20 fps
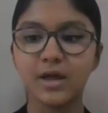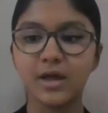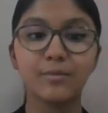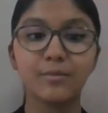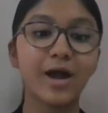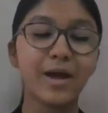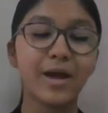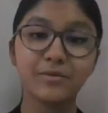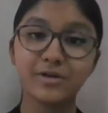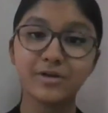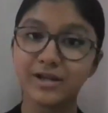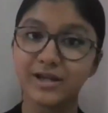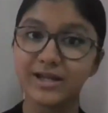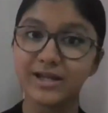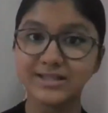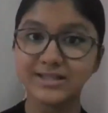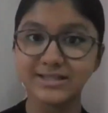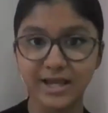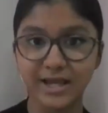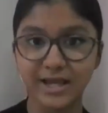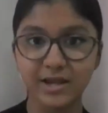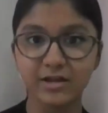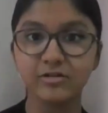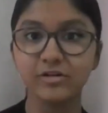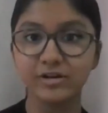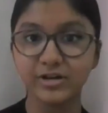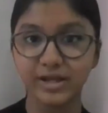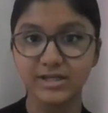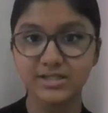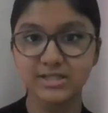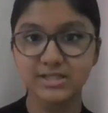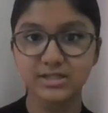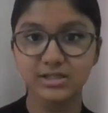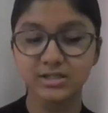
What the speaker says: primary and secondary